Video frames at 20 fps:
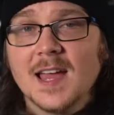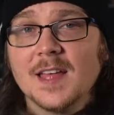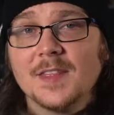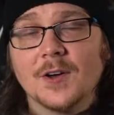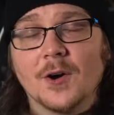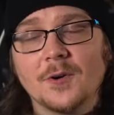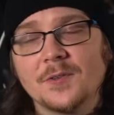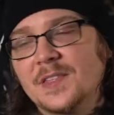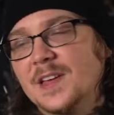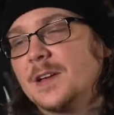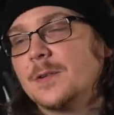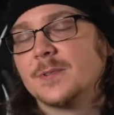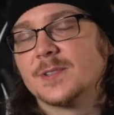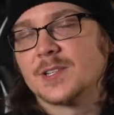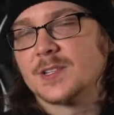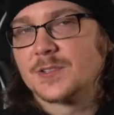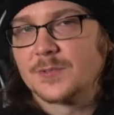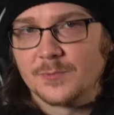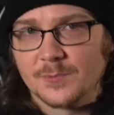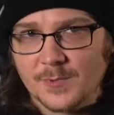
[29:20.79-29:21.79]
The whole thing was
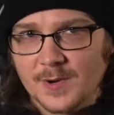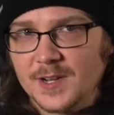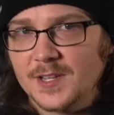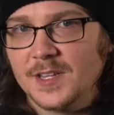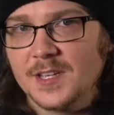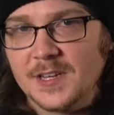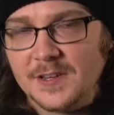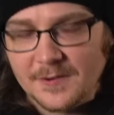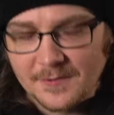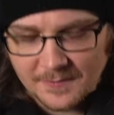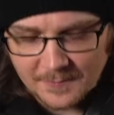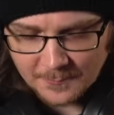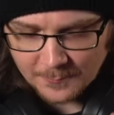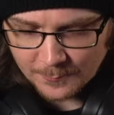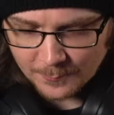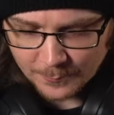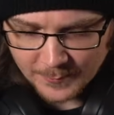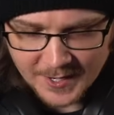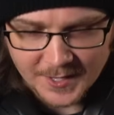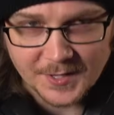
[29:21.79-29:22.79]
just really,
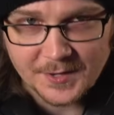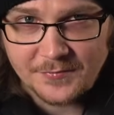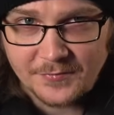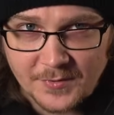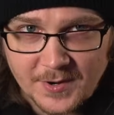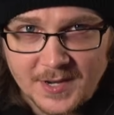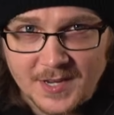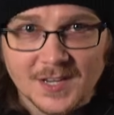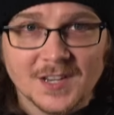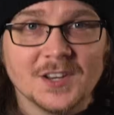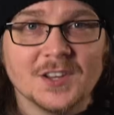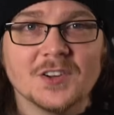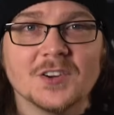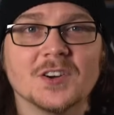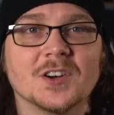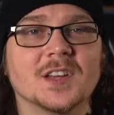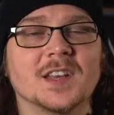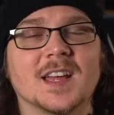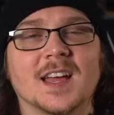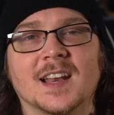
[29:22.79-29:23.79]
really freaking
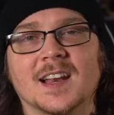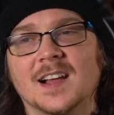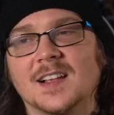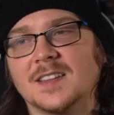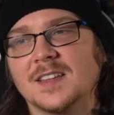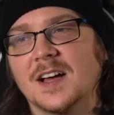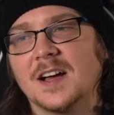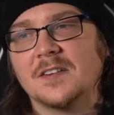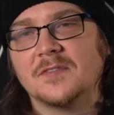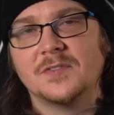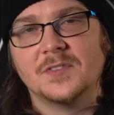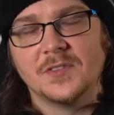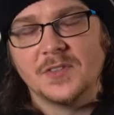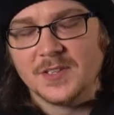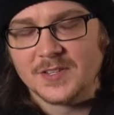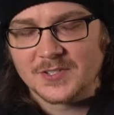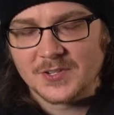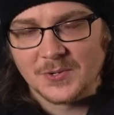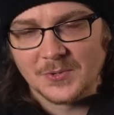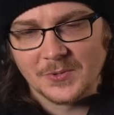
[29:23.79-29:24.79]
good. And I loved
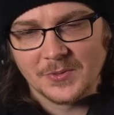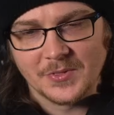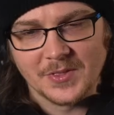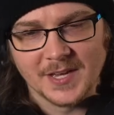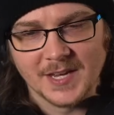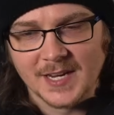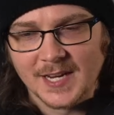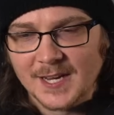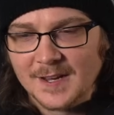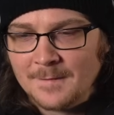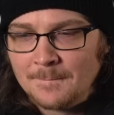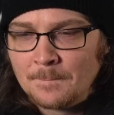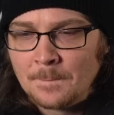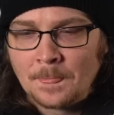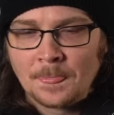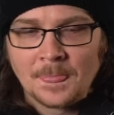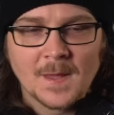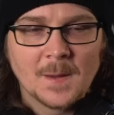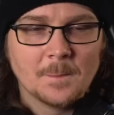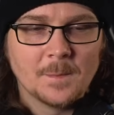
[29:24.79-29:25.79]
this whole thing.
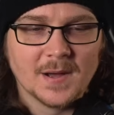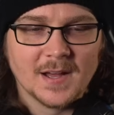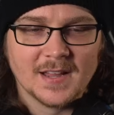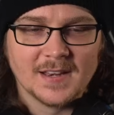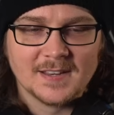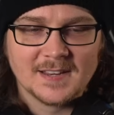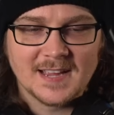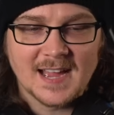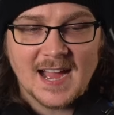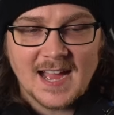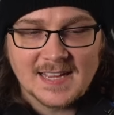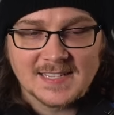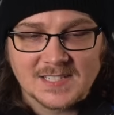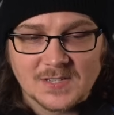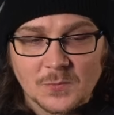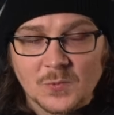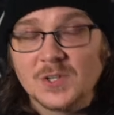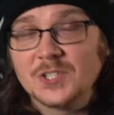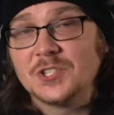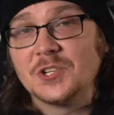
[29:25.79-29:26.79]
But guys,
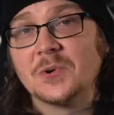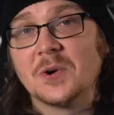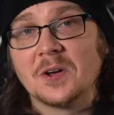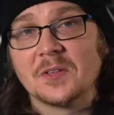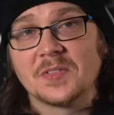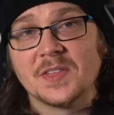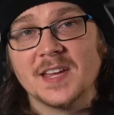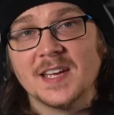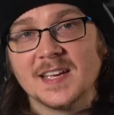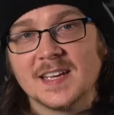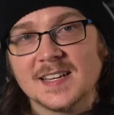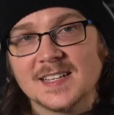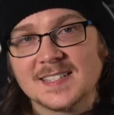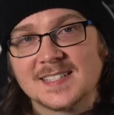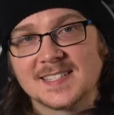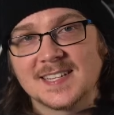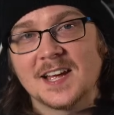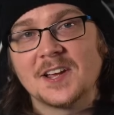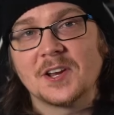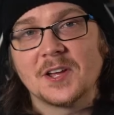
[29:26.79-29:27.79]
what'd you all think?
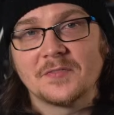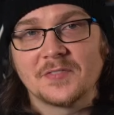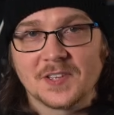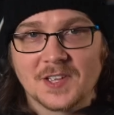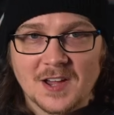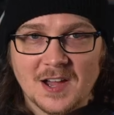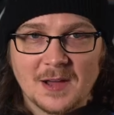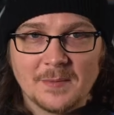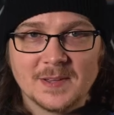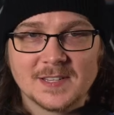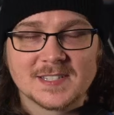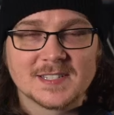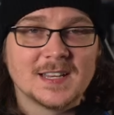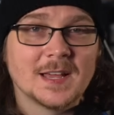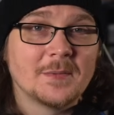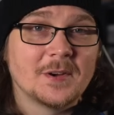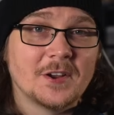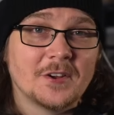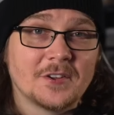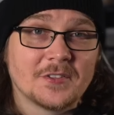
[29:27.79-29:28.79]
Sound off the comments.
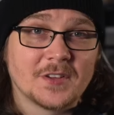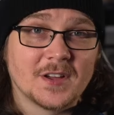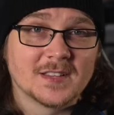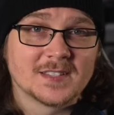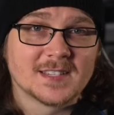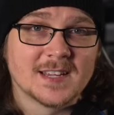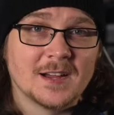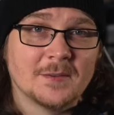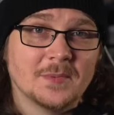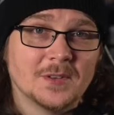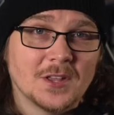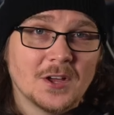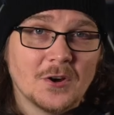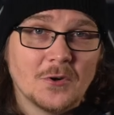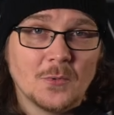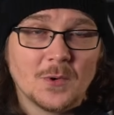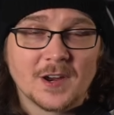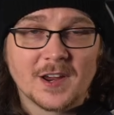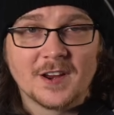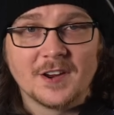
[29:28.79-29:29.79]
Let me know your thoughts down
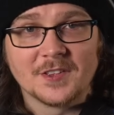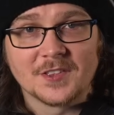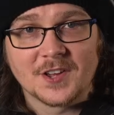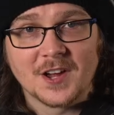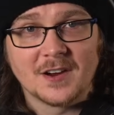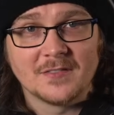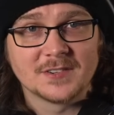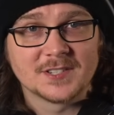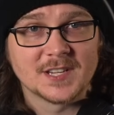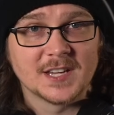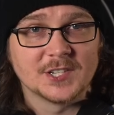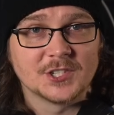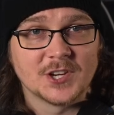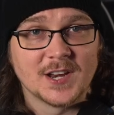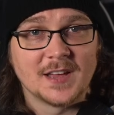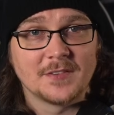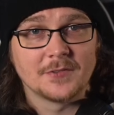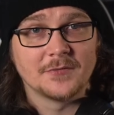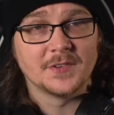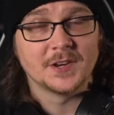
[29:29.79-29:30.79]
below. We'll carry on the conversation
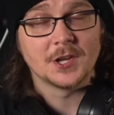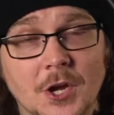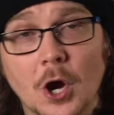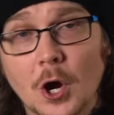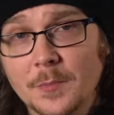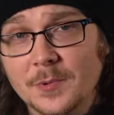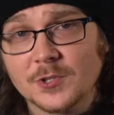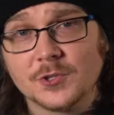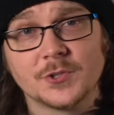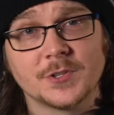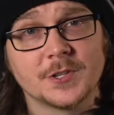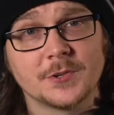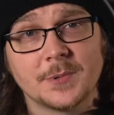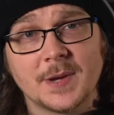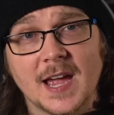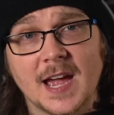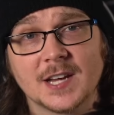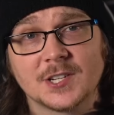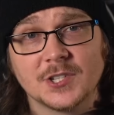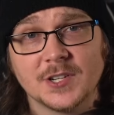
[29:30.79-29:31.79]
after the video. Hope you enjoyed the
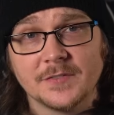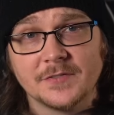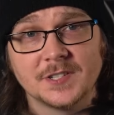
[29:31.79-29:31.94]
reaction.